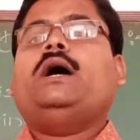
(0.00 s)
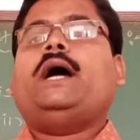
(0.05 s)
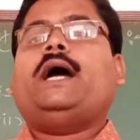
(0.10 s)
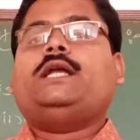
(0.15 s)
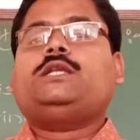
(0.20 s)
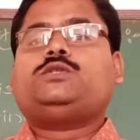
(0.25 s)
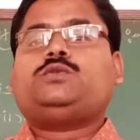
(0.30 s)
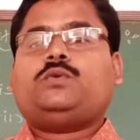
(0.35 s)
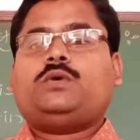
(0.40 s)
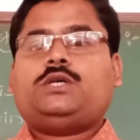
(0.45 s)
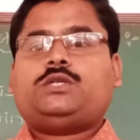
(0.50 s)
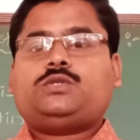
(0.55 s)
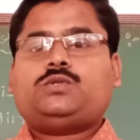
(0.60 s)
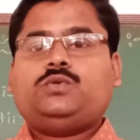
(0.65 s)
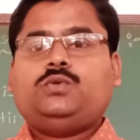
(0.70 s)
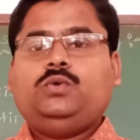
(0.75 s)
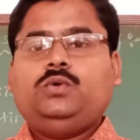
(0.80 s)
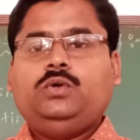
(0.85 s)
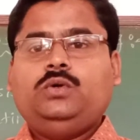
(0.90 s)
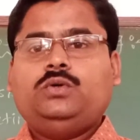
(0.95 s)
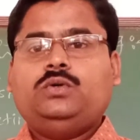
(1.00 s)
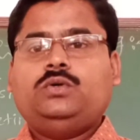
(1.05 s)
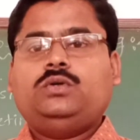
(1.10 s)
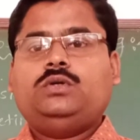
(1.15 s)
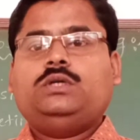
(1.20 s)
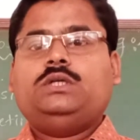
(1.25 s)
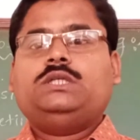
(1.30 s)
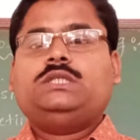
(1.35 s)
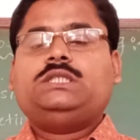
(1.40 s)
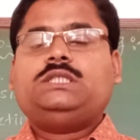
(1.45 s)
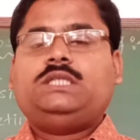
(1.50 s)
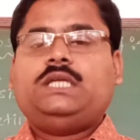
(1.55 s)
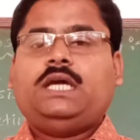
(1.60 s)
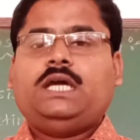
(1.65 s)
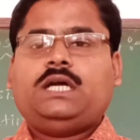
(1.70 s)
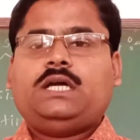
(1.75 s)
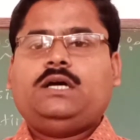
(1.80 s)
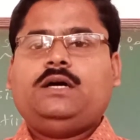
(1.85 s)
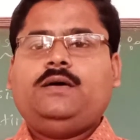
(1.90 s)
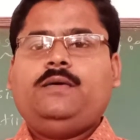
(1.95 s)
and so as to
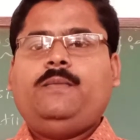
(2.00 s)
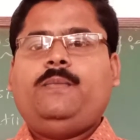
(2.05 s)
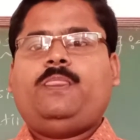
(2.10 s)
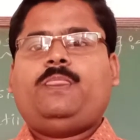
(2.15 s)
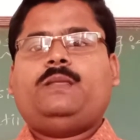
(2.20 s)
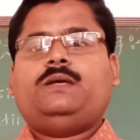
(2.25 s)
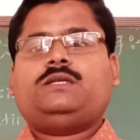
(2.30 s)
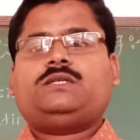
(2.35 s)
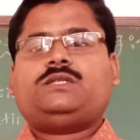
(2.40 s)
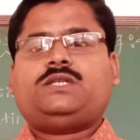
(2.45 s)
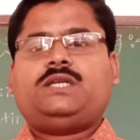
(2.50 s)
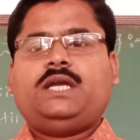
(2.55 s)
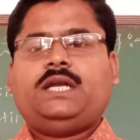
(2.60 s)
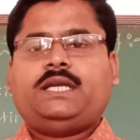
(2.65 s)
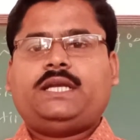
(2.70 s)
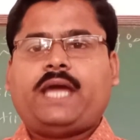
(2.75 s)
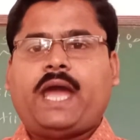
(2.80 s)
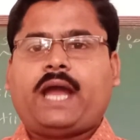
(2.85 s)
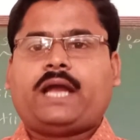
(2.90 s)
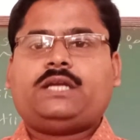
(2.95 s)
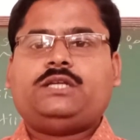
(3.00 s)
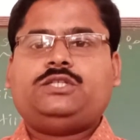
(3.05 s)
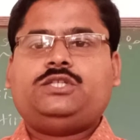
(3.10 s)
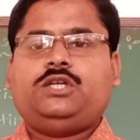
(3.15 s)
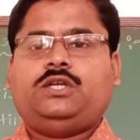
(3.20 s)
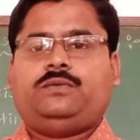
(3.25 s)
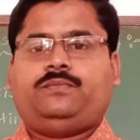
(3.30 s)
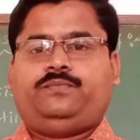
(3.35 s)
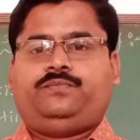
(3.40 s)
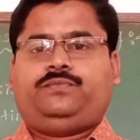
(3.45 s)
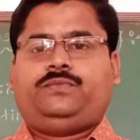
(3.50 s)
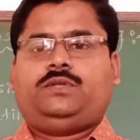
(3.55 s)
take a strict action